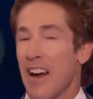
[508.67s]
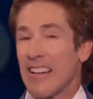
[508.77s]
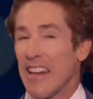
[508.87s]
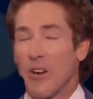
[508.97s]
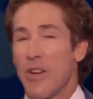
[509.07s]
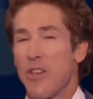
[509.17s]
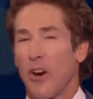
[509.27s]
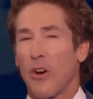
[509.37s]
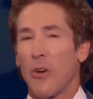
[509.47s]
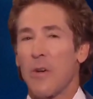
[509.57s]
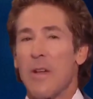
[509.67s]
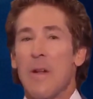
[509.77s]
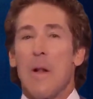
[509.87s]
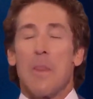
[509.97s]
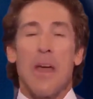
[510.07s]
You possess unique
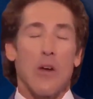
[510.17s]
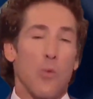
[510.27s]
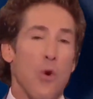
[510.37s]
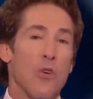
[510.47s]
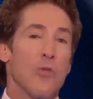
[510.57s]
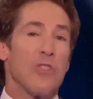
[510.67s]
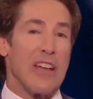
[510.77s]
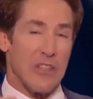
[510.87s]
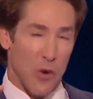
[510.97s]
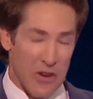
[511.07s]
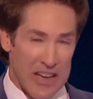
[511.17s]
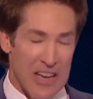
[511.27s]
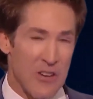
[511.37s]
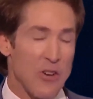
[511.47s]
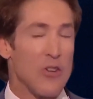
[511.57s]
talents and strengths that
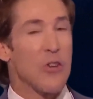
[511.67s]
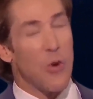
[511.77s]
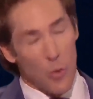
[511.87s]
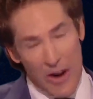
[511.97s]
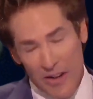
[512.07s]
are essential for your